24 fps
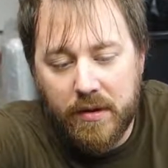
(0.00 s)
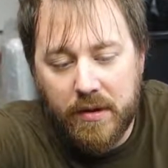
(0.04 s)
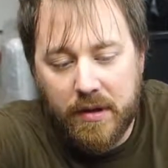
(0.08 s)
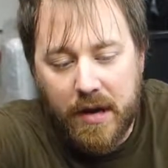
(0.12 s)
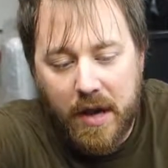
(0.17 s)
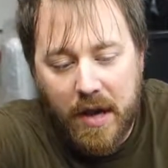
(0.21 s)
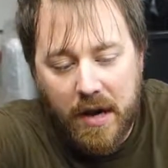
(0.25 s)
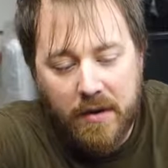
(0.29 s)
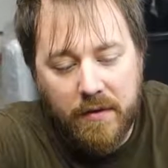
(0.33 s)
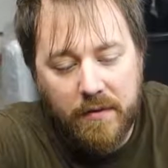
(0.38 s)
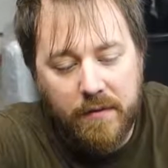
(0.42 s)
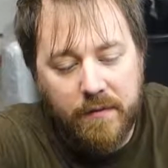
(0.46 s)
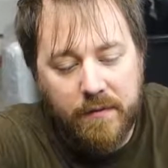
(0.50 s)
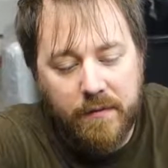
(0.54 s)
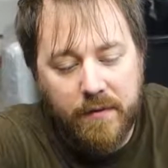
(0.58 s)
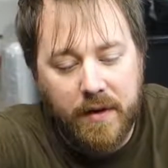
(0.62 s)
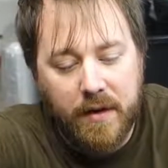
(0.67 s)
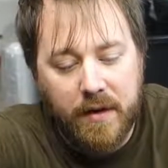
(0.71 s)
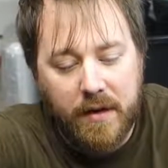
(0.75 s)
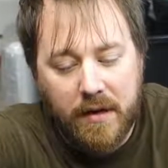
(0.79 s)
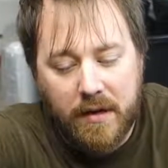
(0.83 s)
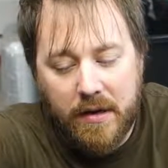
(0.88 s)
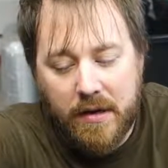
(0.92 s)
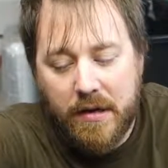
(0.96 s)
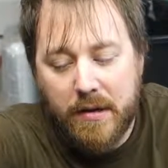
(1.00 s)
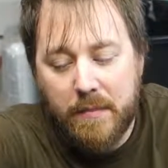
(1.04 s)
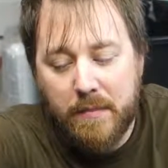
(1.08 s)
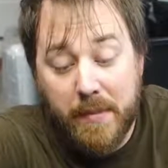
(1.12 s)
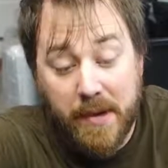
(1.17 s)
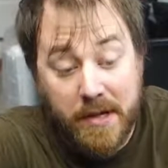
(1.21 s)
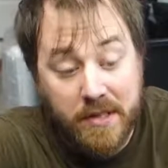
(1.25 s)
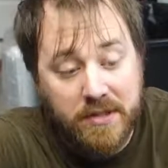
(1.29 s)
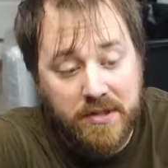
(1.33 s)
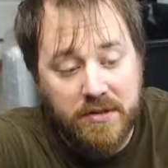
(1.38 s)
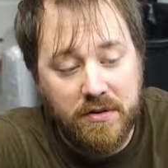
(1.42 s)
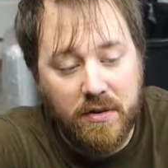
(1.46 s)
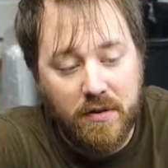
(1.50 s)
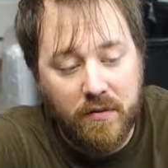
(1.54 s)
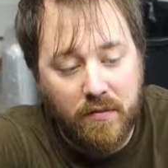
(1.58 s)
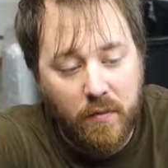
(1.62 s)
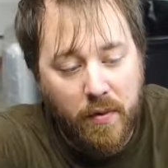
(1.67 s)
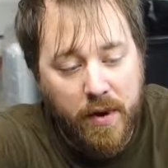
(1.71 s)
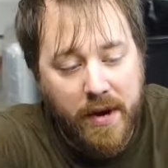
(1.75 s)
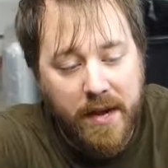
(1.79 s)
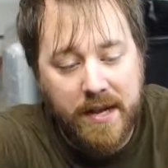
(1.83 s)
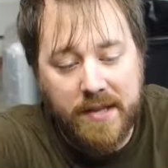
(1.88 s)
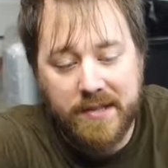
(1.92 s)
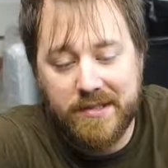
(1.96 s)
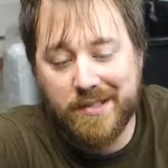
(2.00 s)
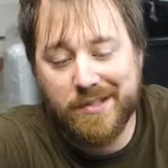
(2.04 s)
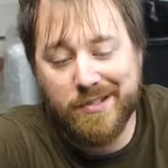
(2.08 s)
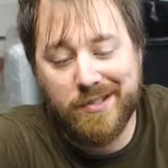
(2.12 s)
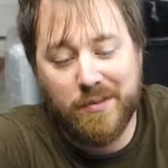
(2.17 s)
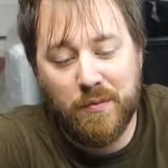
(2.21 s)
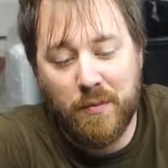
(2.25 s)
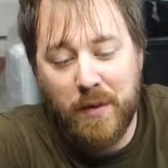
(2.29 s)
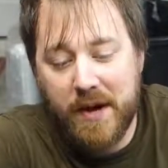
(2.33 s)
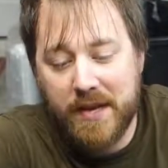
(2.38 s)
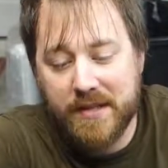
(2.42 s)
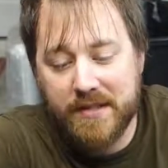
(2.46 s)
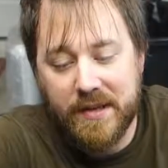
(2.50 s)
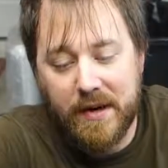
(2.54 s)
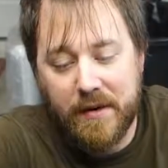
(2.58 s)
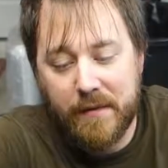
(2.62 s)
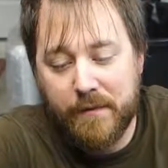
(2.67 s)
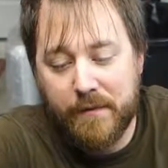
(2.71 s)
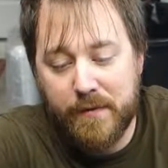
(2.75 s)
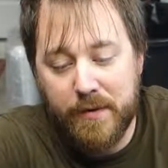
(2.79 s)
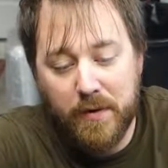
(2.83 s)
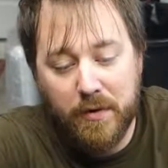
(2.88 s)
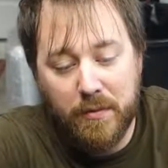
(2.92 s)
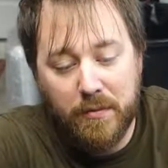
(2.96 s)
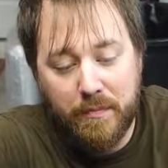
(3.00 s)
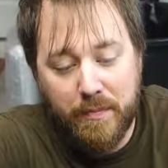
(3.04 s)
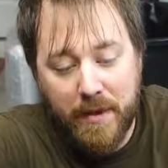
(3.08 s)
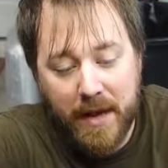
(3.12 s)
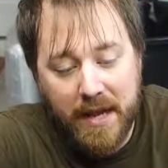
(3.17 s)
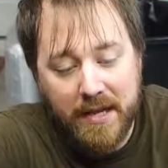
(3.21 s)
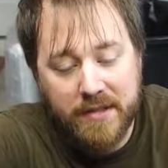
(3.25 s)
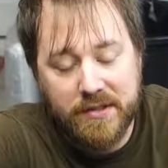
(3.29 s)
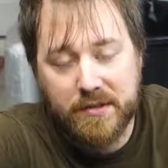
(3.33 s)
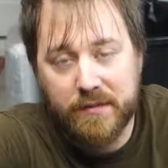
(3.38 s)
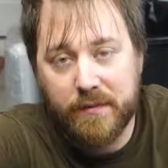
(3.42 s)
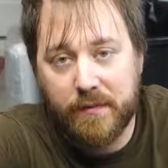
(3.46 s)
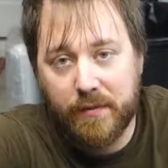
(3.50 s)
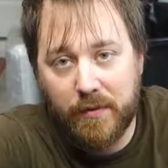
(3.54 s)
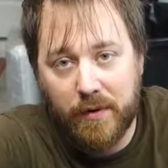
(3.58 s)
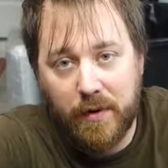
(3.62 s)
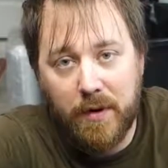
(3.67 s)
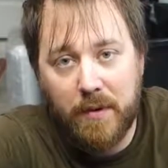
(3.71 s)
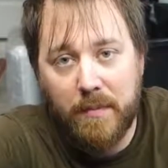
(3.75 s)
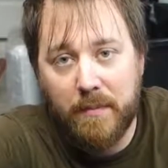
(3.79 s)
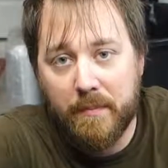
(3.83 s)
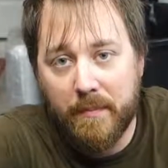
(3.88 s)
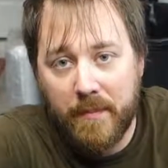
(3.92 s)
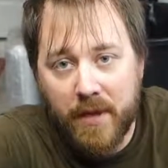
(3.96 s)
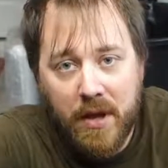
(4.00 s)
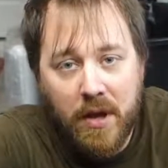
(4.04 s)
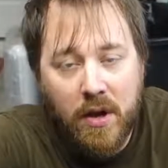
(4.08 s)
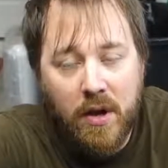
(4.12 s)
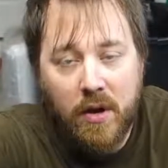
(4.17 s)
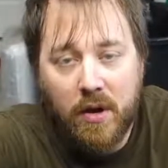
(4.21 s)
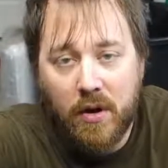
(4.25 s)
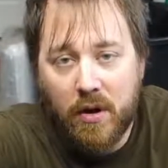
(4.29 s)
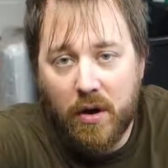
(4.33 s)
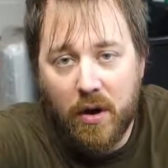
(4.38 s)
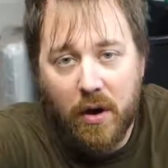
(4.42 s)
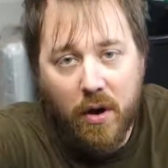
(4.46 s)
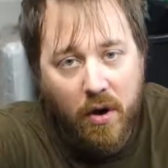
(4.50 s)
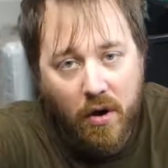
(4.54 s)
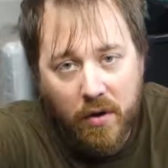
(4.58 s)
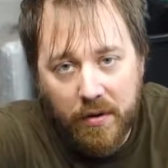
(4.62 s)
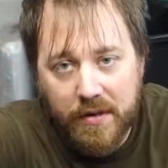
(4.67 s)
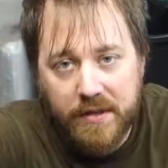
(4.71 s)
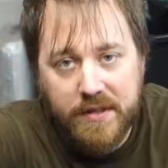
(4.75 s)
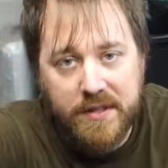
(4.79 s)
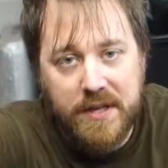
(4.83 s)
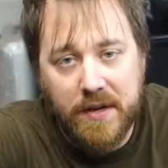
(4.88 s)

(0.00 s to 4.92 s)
kind of in a mixture of ways, just the ways that I feel best from all these